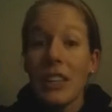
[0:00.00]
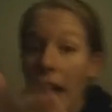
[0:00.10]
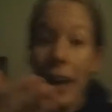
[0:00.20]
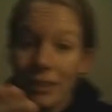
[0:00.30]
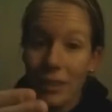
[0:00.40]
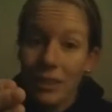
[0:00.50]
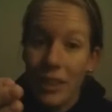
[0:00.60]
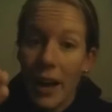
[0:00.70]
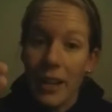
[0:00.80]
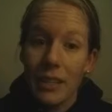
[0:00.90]
Yes,
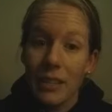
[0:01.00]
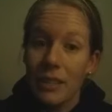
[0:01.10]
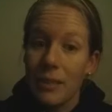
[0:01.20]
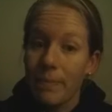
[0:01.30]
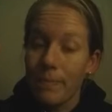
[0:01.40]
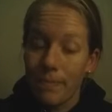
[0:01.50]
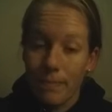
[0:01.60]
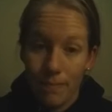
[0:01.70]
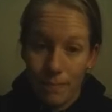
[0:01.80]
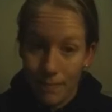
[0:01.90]
that is
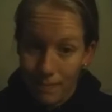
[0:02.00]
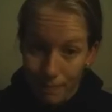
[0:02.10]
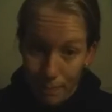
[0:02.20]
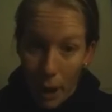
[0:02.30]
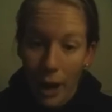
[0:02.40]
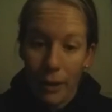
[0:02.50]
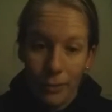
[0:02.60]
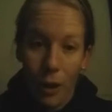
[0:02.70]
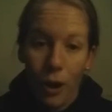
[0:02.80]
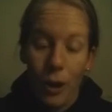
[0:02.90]
by
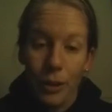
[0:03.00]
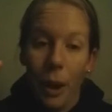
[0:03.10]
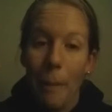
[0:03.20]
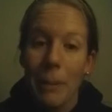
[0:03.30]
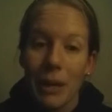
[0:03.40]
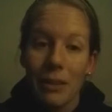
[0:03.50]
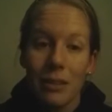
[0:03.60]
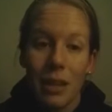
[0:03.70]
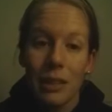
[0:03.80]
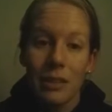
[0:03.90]
far the
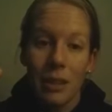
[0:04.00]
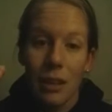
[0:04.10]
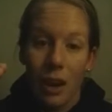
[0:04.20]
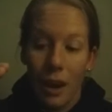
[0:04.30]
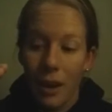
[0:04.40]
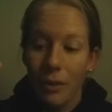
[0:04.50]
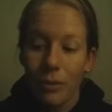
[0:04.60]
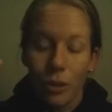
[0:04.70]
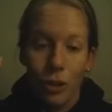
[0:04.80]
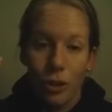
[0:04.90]
biggest lesson I
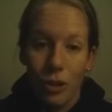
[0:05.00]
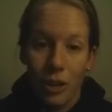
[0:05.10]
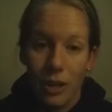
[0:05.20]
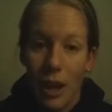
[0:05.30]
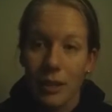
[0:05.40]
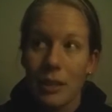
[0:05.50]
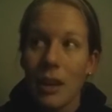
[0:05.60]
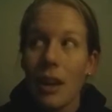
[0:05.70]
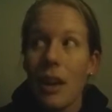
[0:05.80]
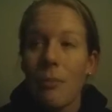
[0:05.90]
have learned yet.
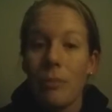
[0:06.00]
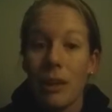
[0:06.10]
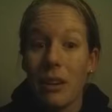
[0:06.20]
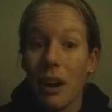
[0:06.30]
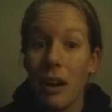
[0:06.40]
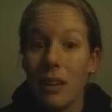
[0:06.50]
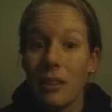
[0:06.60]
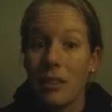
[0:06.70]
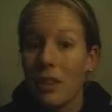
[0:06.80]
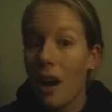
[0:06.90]

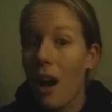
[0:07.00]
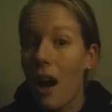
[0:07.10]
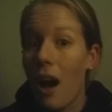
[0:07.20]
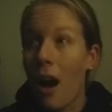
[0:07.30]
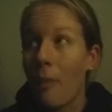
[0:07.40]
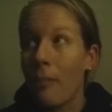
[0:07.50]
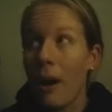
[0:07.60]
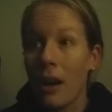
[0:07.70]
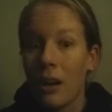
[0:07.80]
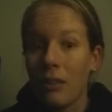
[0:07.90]
Because
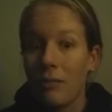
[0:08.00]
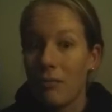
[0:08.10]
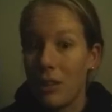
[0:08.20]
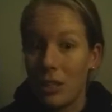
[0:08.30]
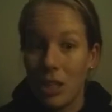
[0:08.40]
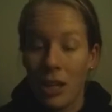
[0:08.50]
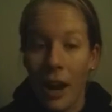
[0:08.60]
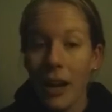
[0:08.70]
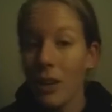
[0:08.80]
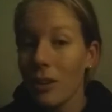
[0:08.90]
my
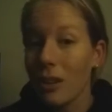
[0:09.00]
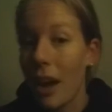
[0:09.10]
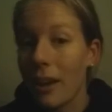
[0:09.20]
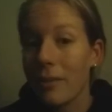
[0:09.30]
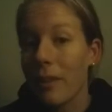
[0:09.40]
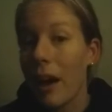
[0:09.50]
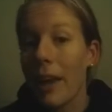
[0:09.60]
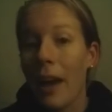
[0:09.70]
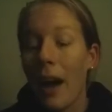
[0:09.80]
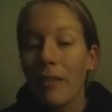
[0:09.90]
entire life,
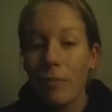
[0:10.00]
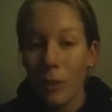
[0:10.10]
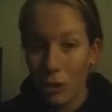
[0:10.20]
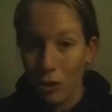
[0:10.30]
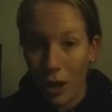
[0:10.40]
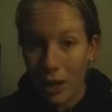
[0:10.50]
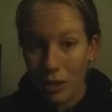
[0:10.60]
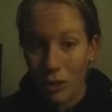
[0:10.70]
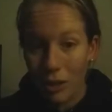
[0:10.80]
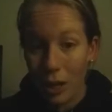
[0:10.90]
I have been
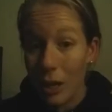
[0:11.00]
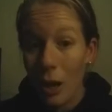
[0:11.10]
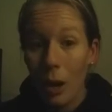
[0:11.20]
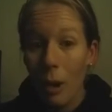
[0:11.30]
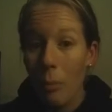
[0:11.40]
trying to like